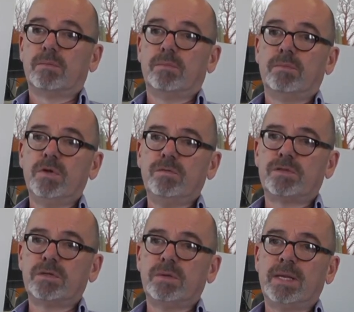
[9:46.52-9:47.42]
Move
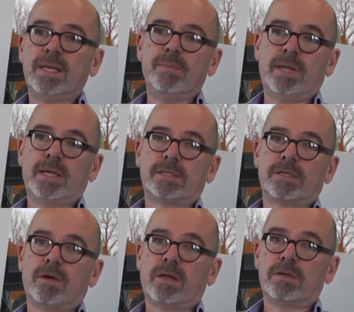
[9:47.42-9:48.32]
to eliminate
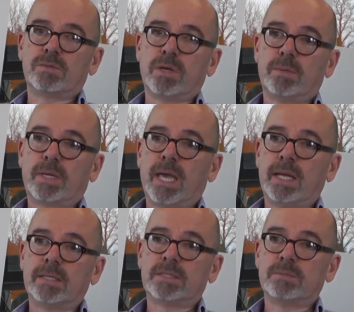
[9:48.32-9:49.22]
silos where you
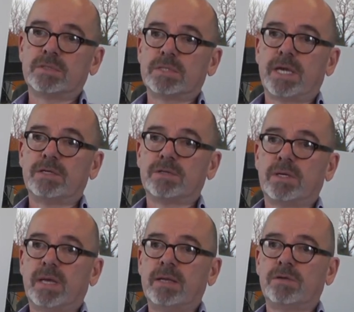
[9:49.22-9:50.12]
can in terms of
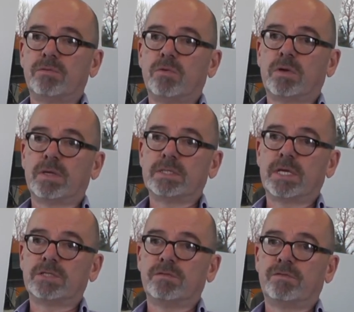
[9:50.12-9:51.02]
data and your
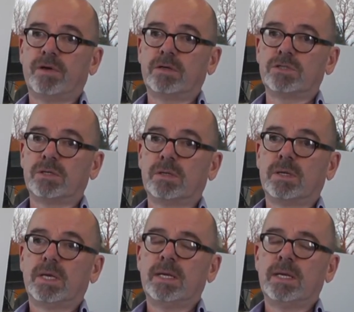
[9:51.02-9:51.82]
organisation and function.